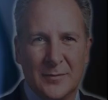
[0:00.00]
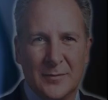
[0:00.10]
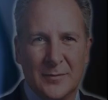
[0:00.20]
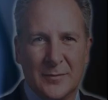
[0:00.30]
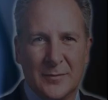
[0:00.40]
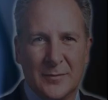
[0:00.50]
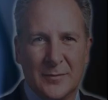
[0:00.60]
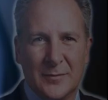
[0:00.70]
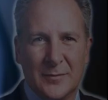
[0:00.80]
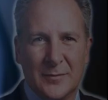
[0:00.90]

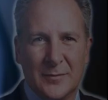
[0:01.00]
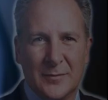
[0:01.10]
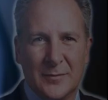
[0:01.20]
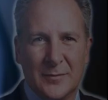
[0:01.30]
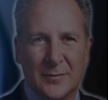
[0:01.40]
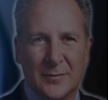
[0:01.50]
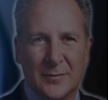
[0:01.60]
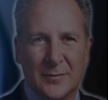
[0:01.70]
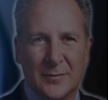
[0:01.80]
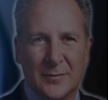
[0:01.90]

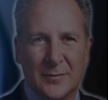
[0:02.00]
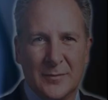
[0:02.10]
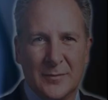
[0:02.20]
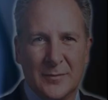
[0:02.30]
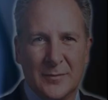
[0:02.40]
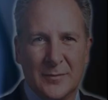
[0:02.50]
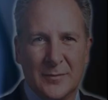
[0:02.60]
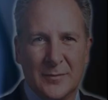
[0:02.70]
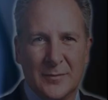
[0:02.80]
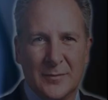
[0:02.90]

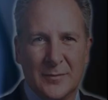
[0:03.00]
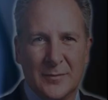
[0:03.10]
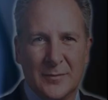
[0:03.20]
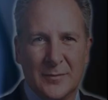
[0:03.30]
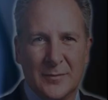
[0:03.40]
This is a still picture; no speech is visible.